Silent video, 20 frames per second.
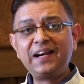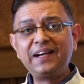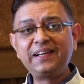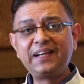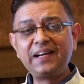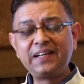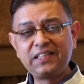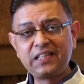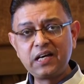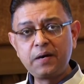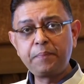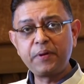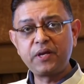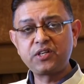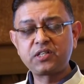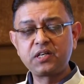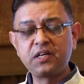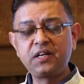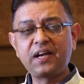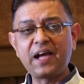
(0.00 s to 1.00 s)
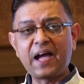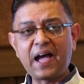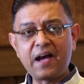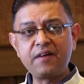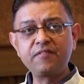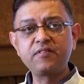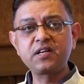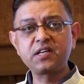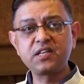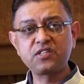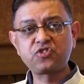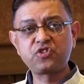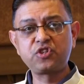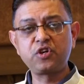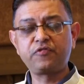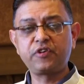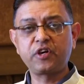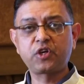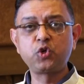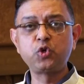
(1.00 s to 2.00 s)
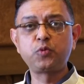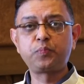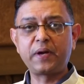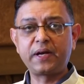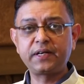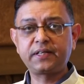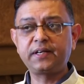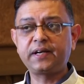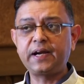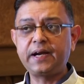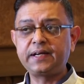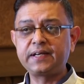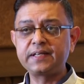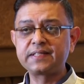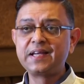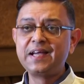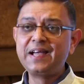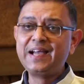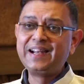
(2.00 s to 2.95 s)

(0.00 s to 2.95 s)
Did the patient have a history of acute pancreatitis?